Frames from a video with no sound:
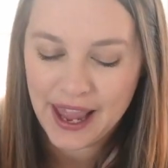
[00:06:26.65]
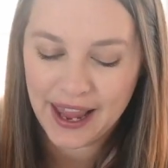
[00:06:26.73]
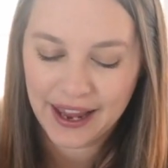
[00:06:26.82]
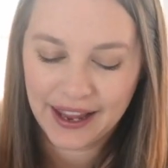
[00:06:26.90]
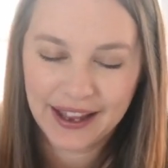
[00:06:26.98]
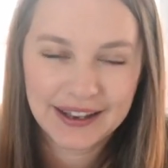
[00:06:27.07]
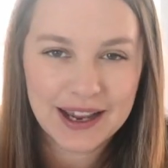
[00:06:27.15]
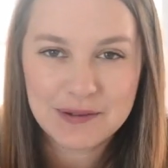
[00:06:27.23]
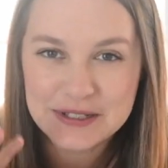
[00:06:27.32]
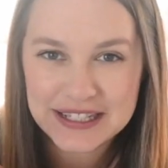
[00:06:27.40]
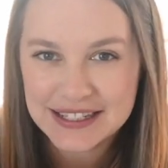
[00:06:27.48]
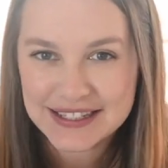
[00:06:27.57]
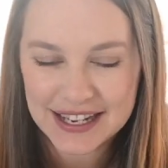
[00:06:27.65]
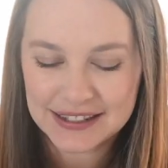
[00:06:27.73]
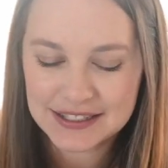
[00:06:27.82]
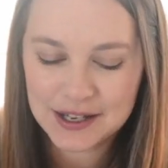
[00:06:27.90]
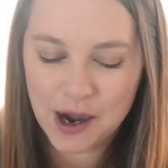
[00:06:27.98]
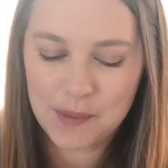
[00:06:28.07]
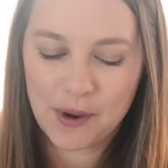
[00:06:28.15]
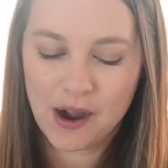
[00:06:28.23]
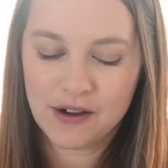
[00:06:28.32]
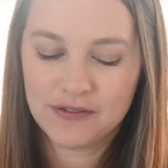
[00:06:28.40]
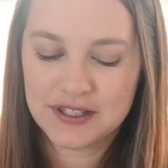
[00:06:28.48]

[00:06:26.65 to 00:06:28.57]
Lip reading: and I'm just going to take the top off.